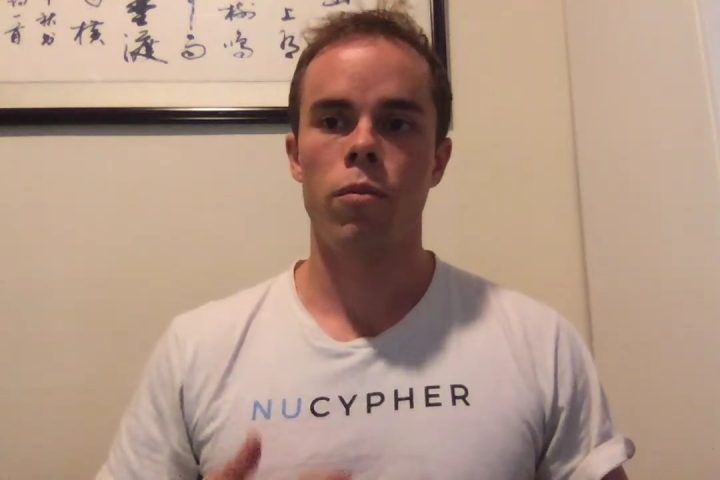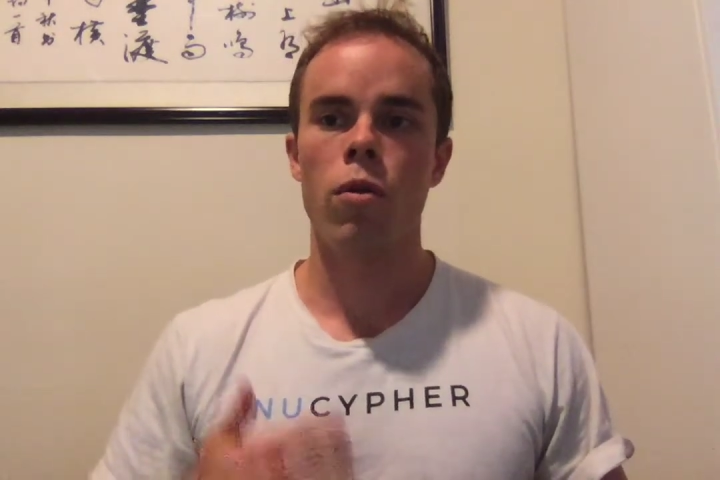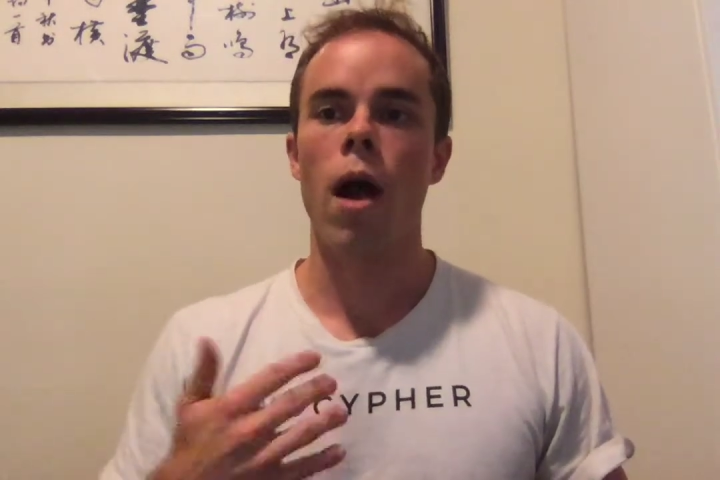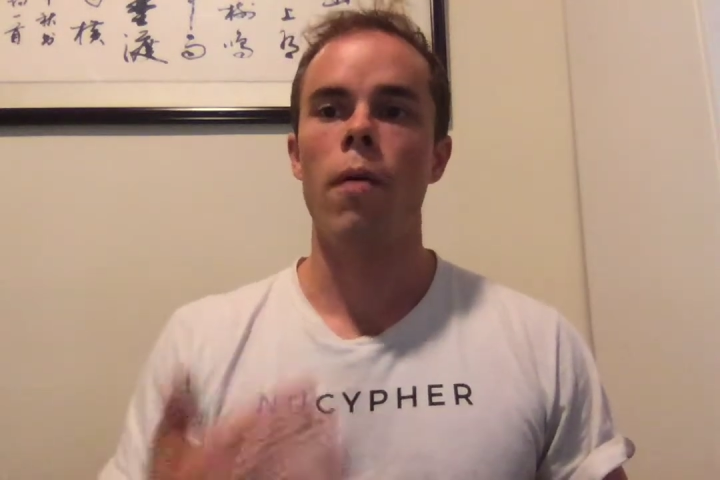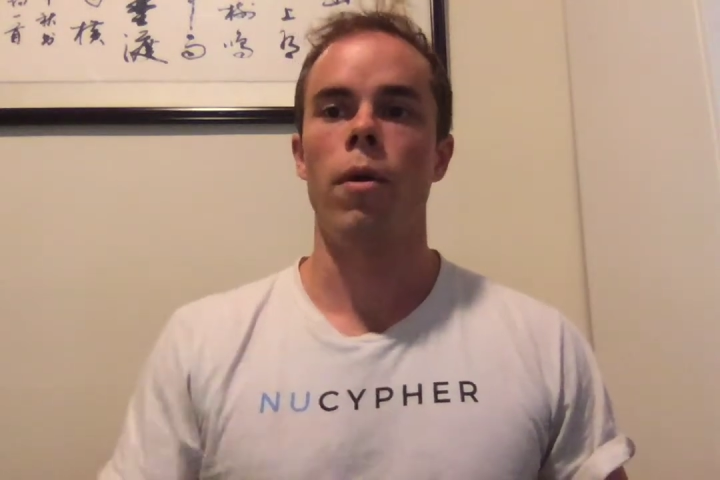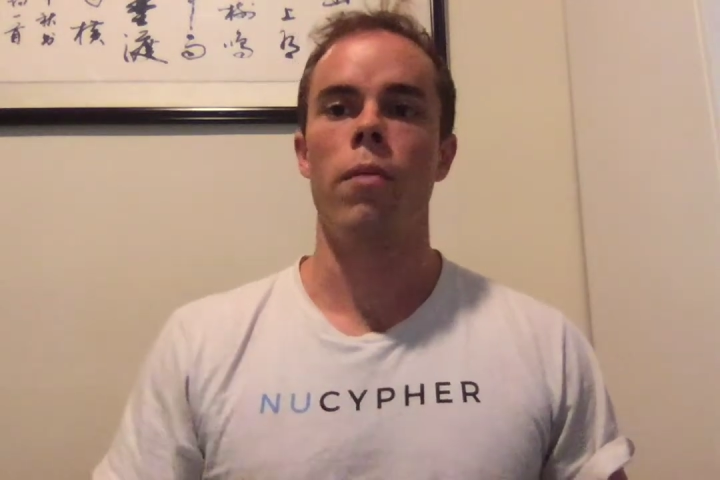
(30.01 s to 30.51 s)

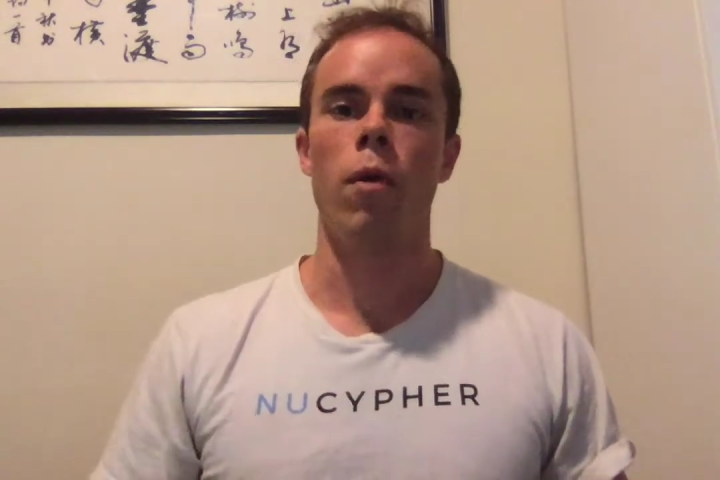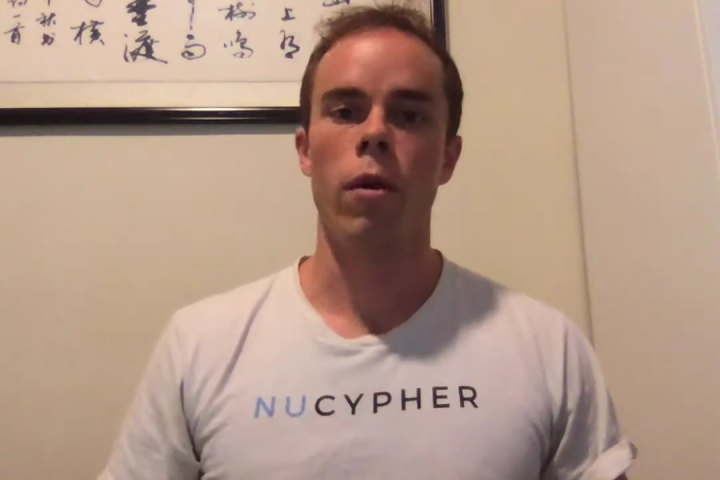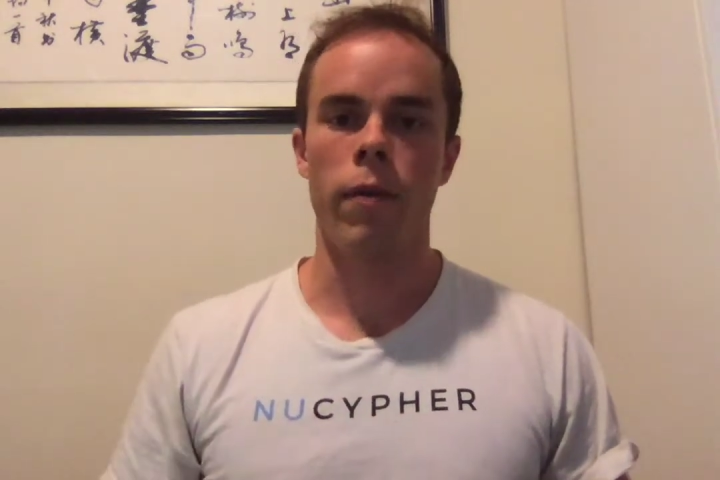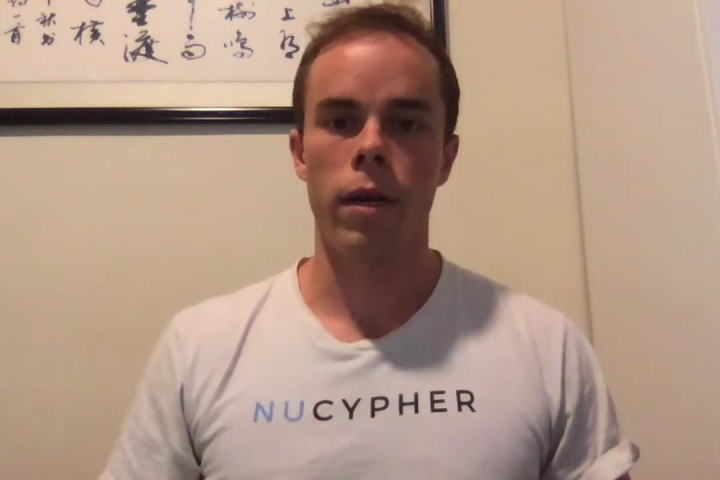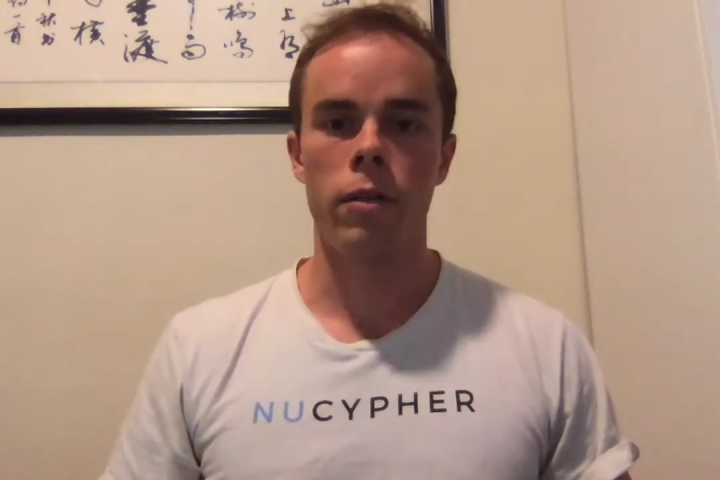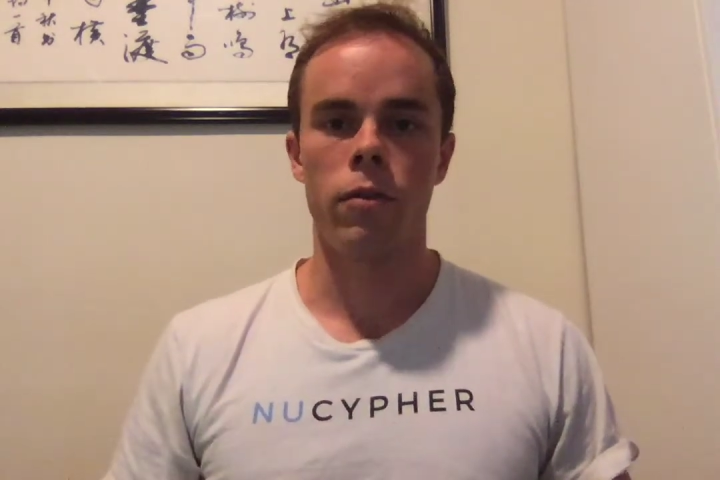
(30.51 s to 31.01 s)
primary
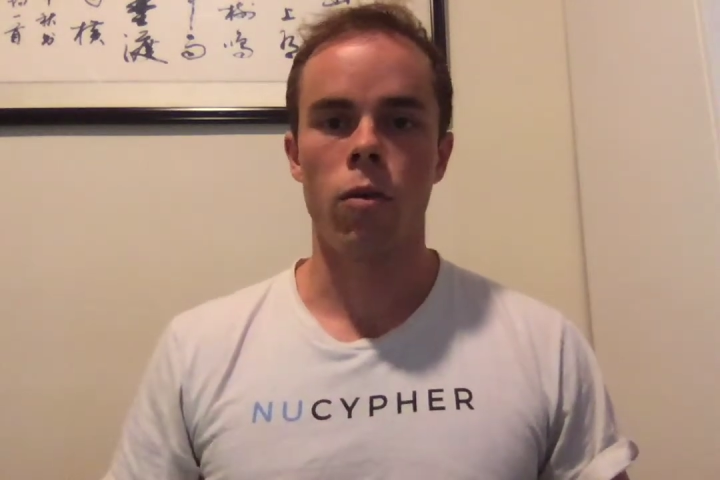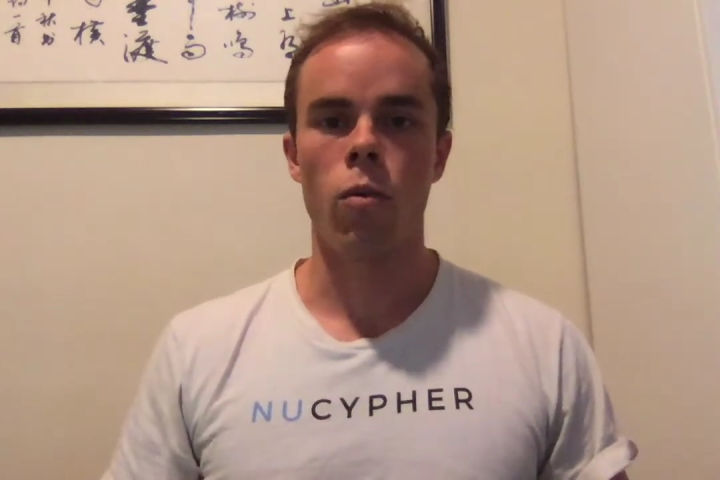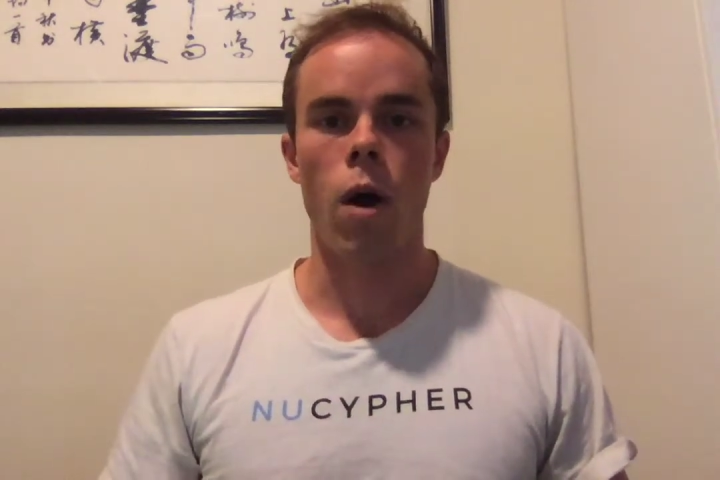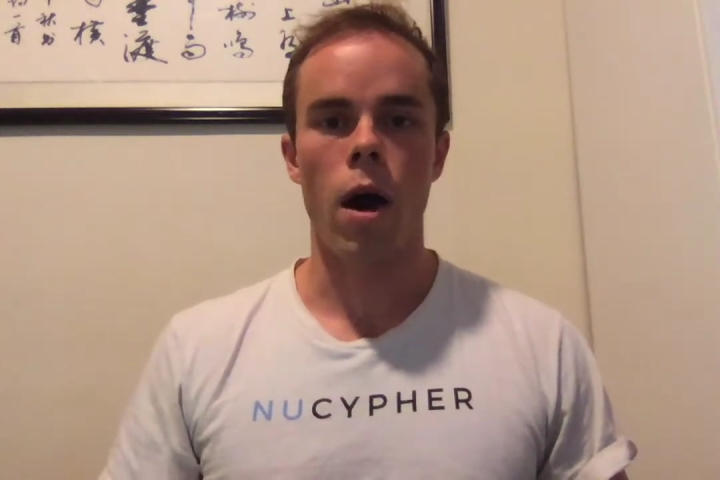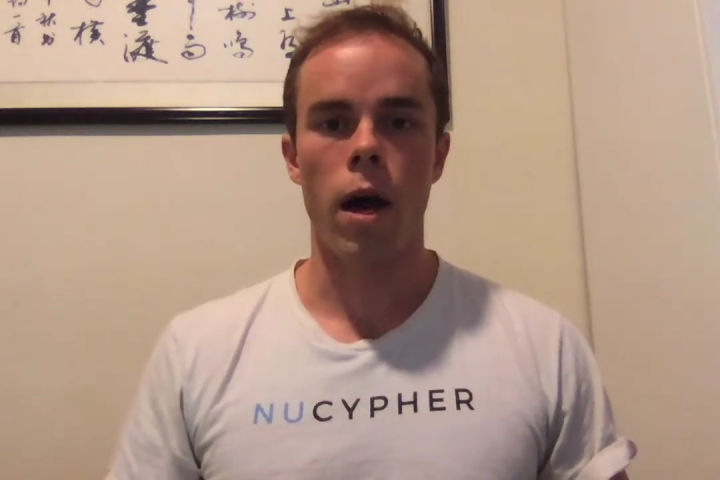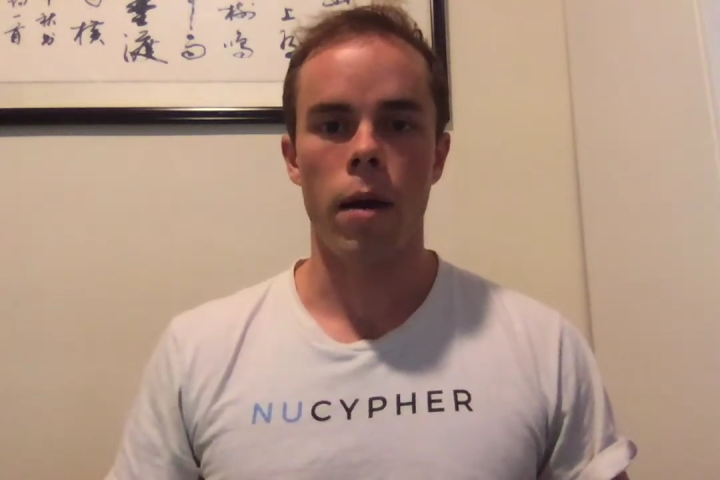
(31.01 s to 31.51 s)
motivators for
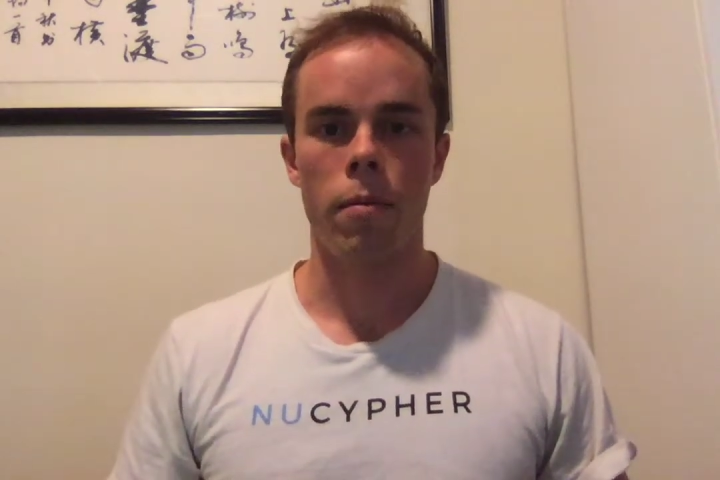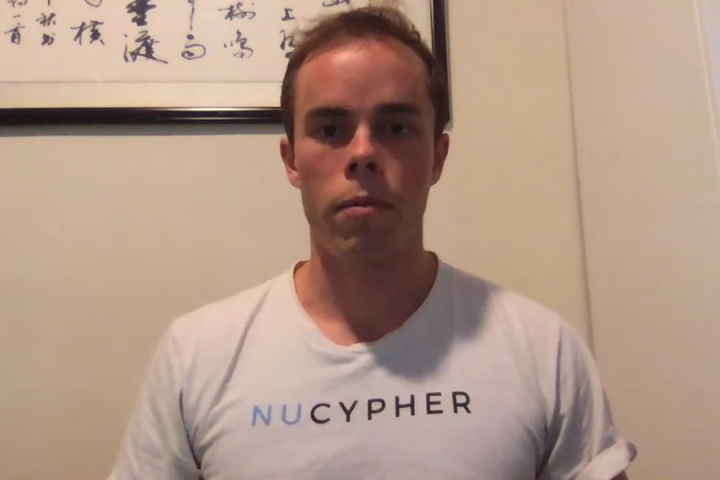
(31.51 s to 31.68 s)
why